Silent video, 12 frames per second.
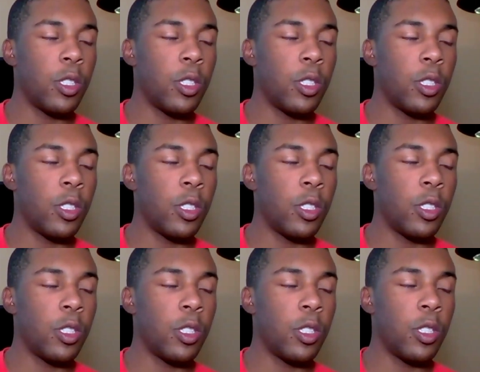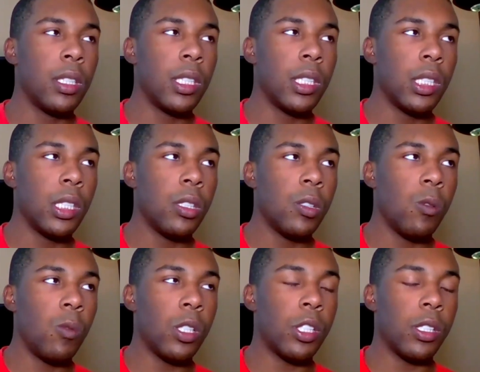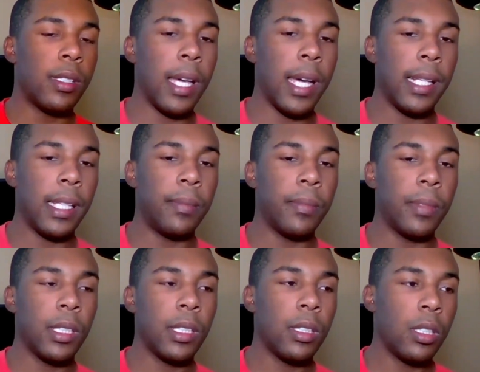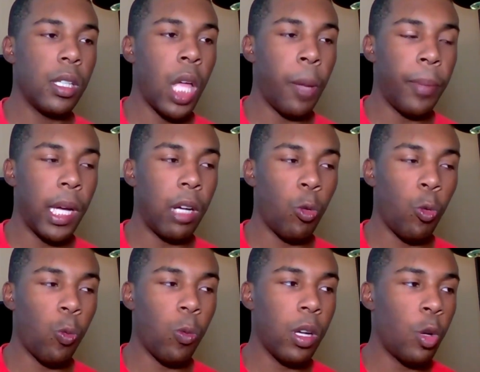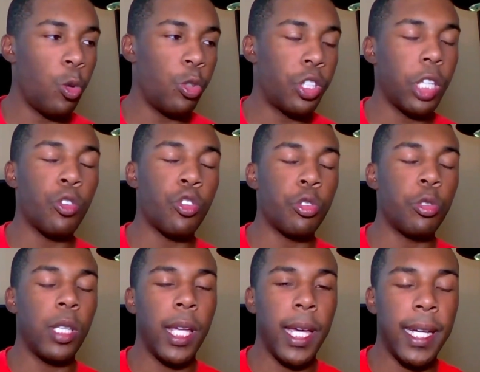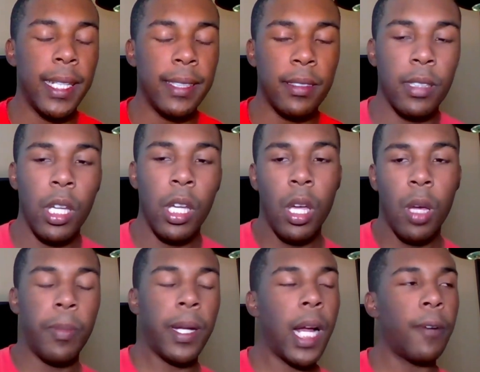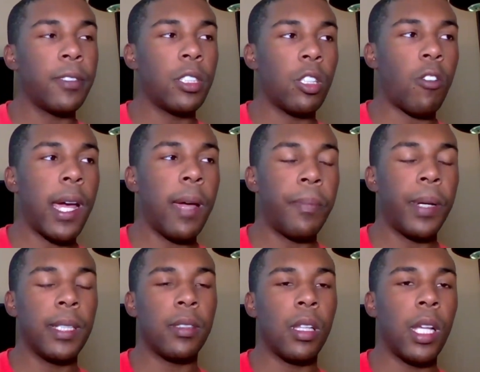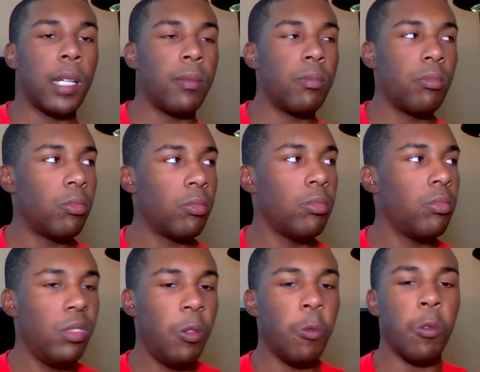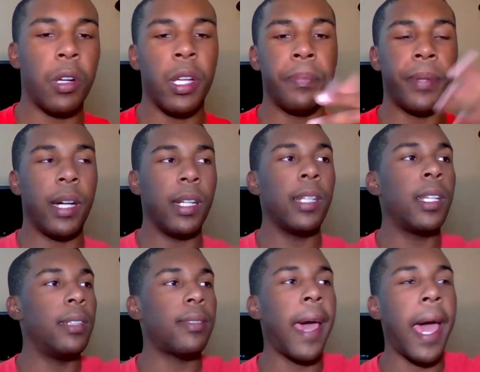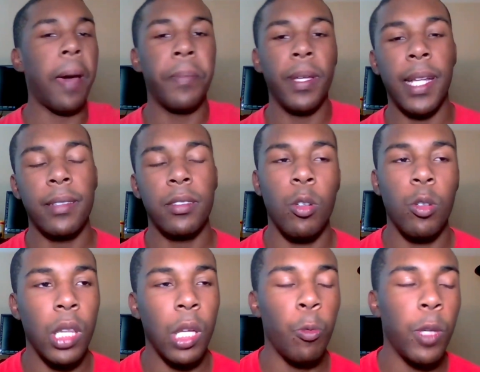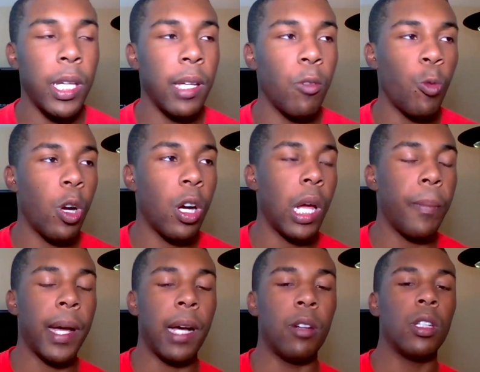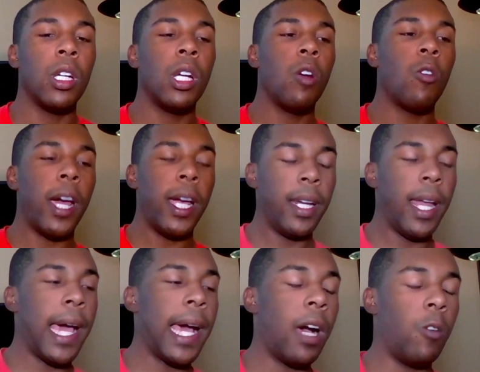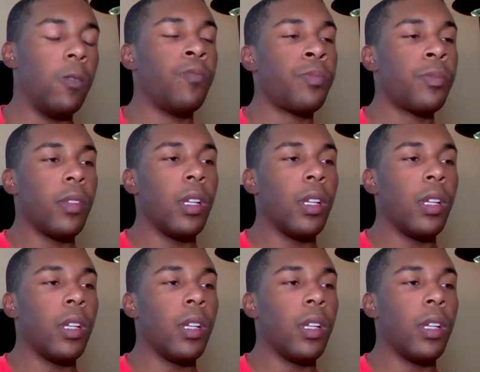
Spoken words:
grandmother is like, you should tell him about who she truly is. But obviously the grandpa's like, don't worry about it, he's happy. That's the only thing we can worry about right now.